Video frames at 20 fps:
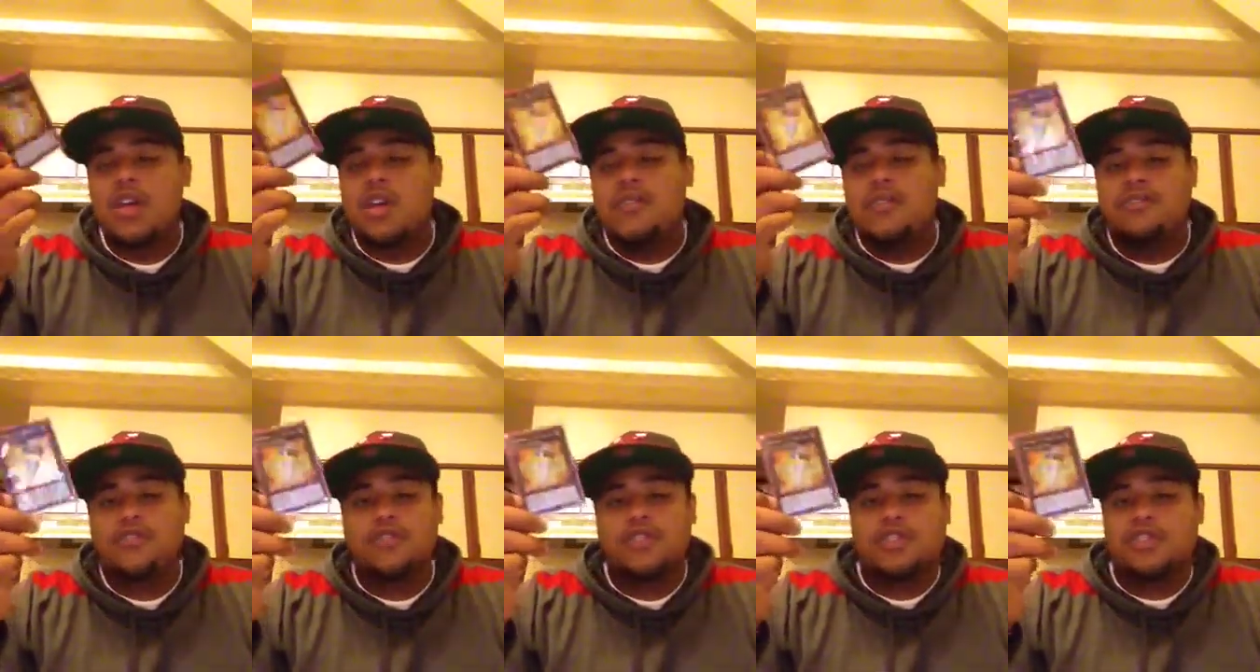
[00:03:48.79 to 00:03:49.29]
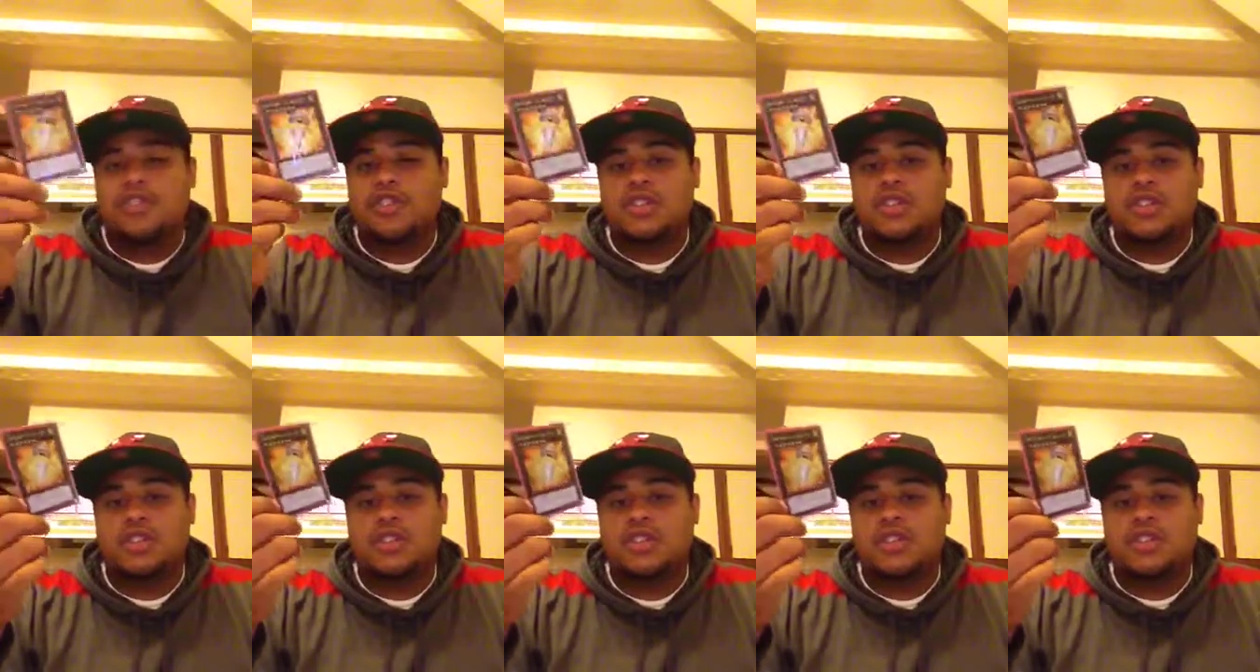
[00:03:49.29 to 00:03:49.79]

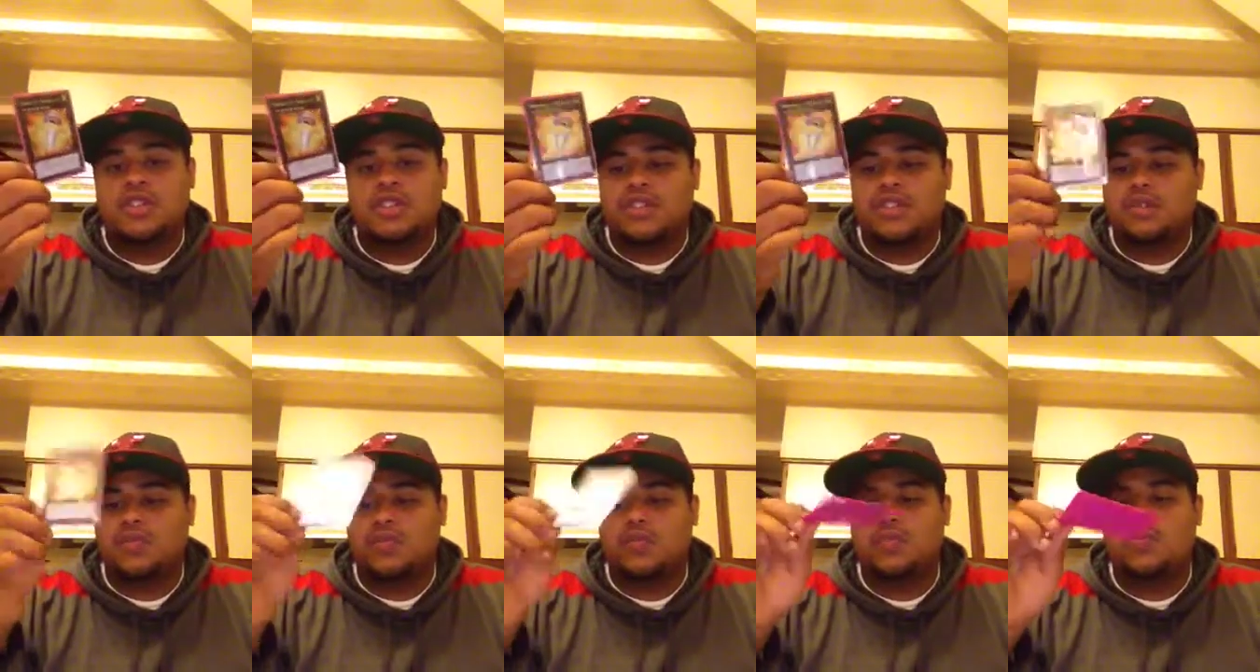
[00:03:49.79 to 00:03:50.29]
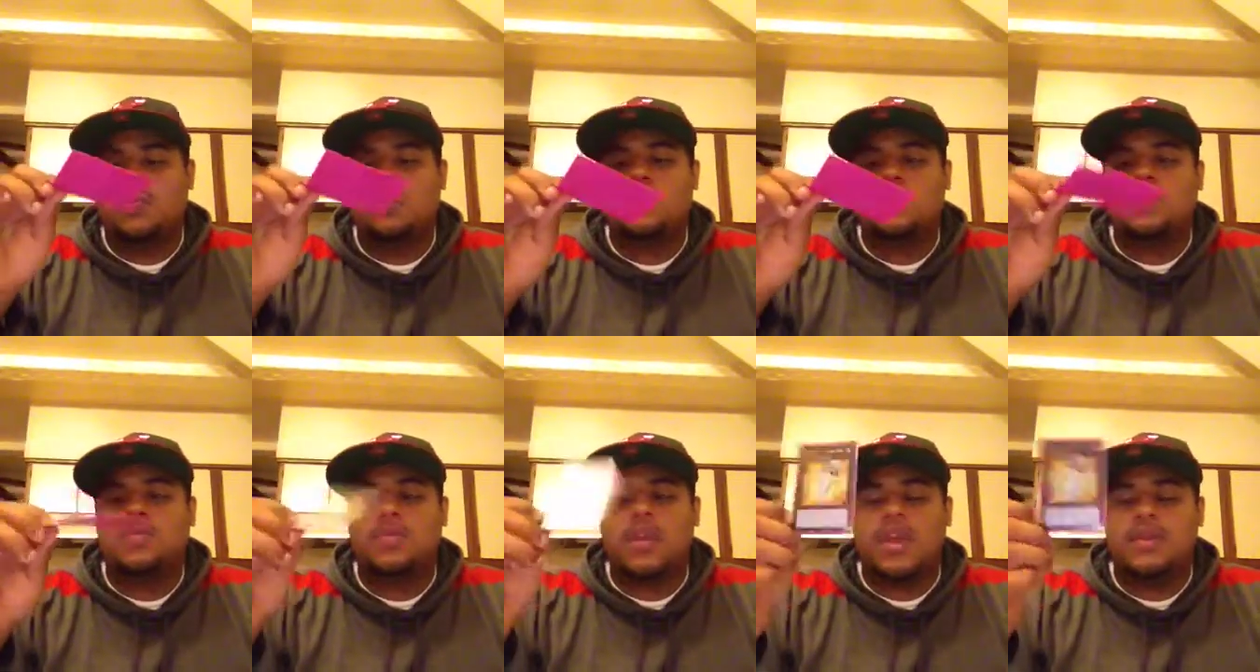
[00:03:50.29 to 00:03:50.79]
Fortress just
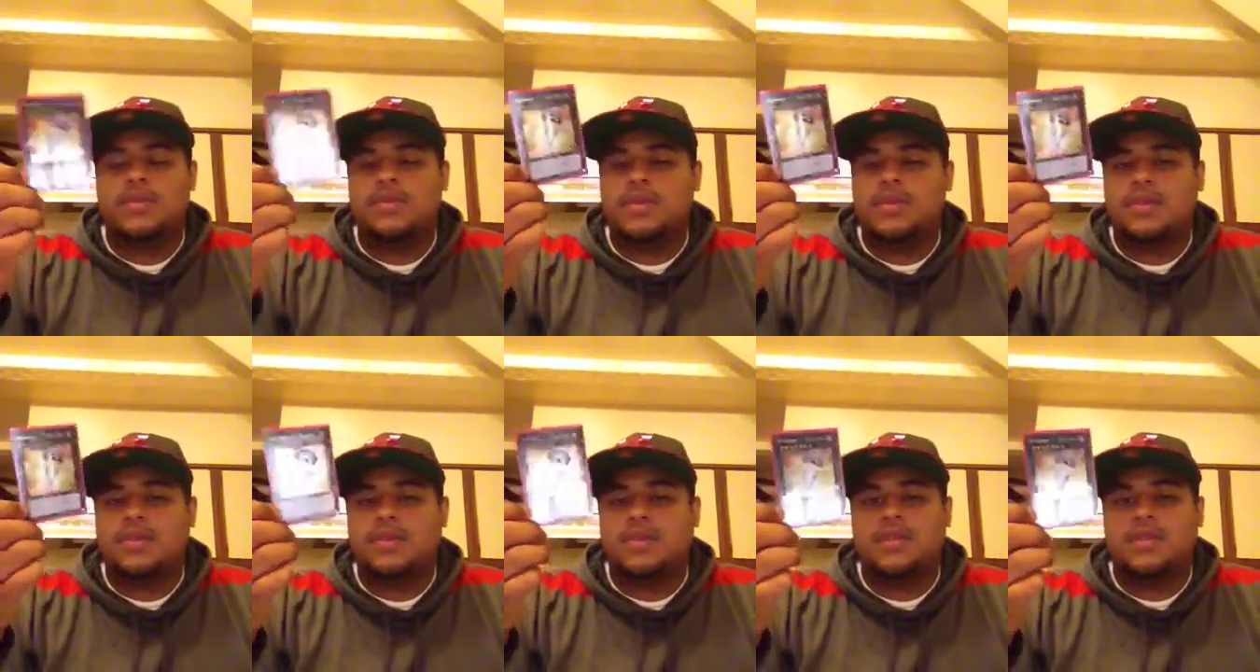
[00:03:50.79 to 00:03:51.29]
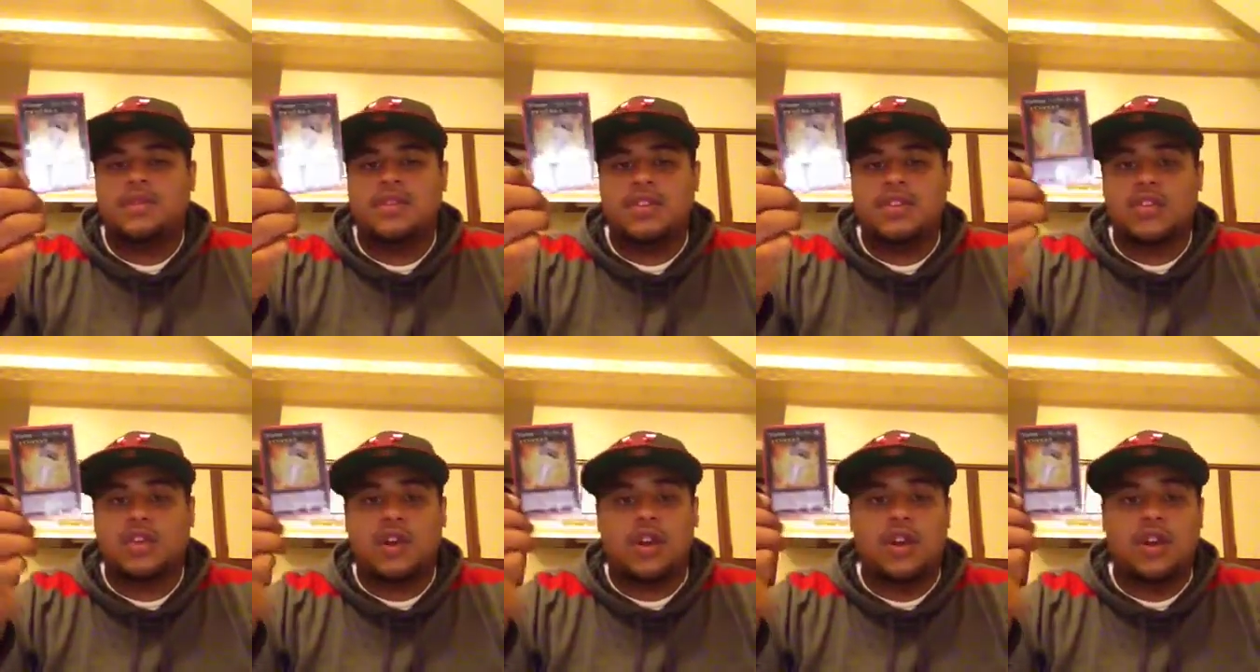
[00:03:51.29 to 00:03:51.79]
rapes this
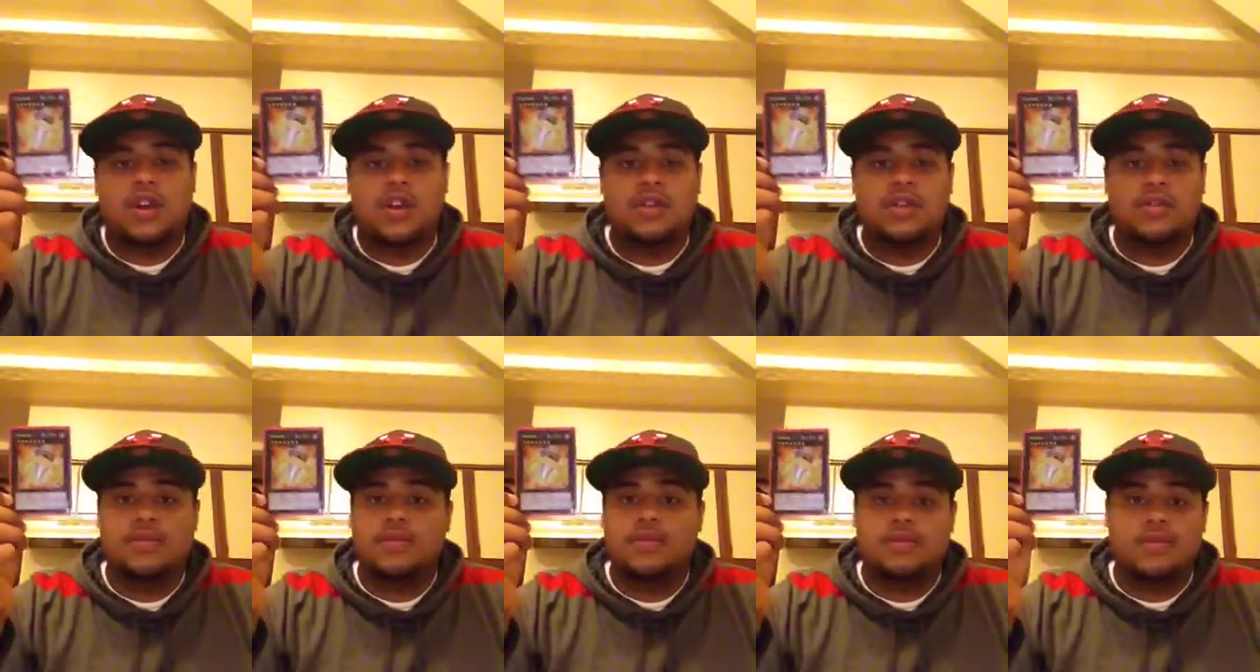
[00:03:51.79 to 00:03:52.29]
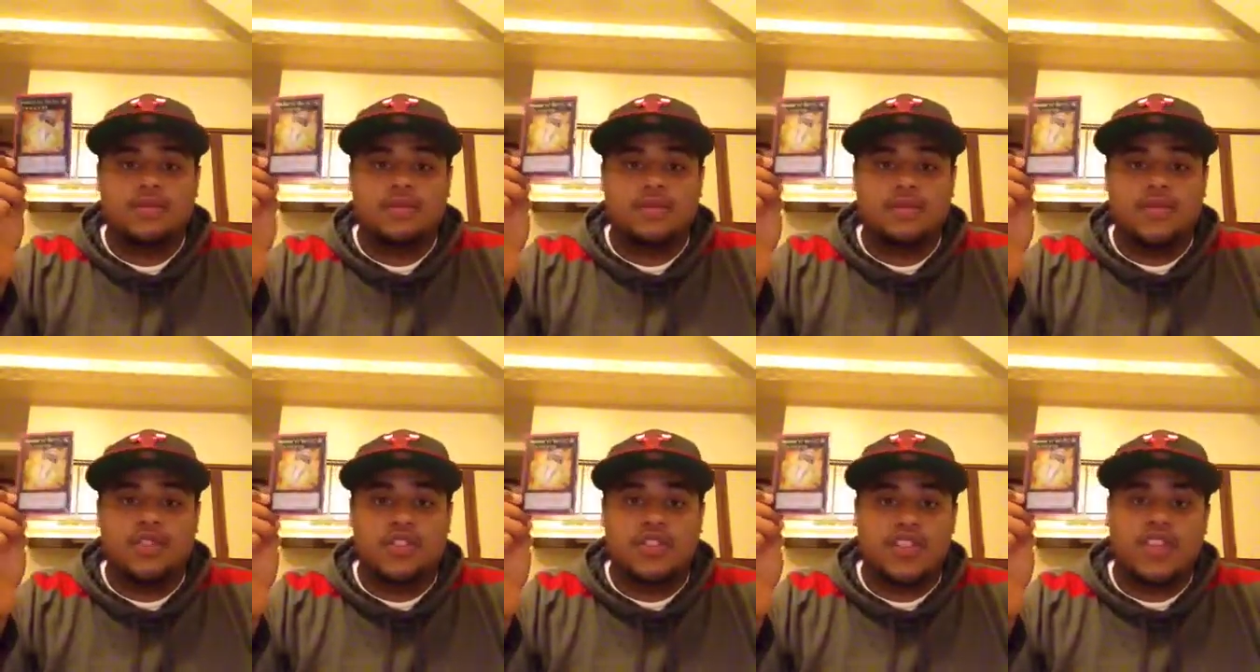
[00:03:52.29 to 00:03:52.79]
card
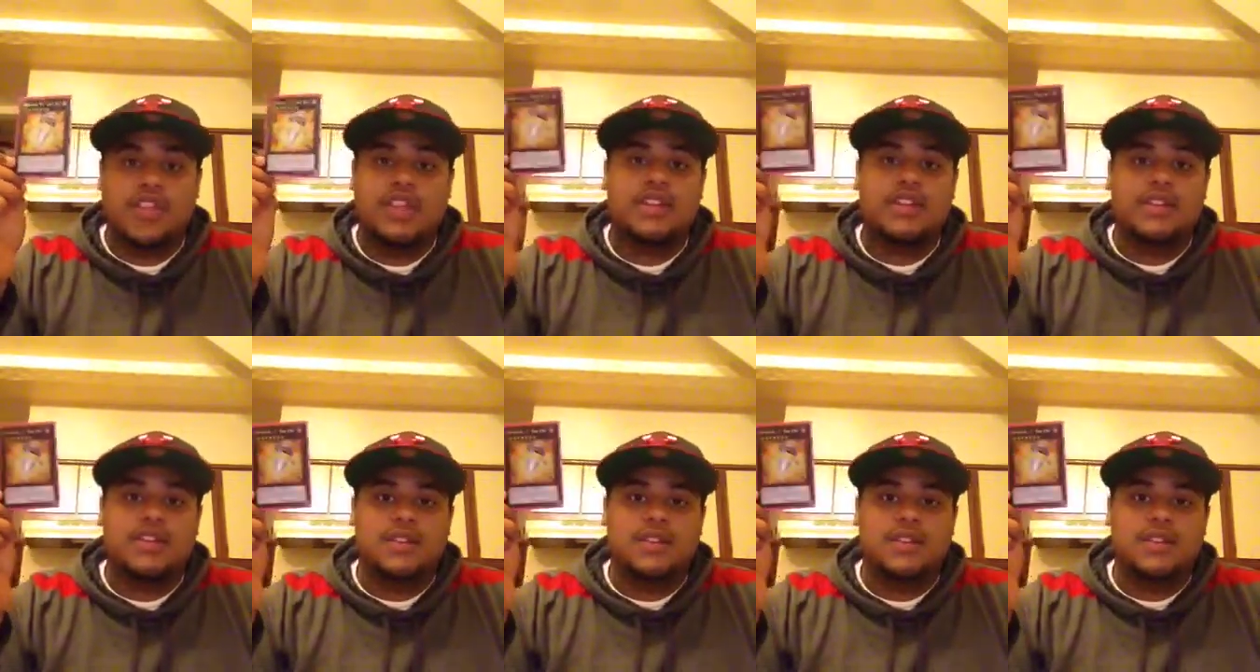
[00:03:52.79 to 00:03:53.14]
per se.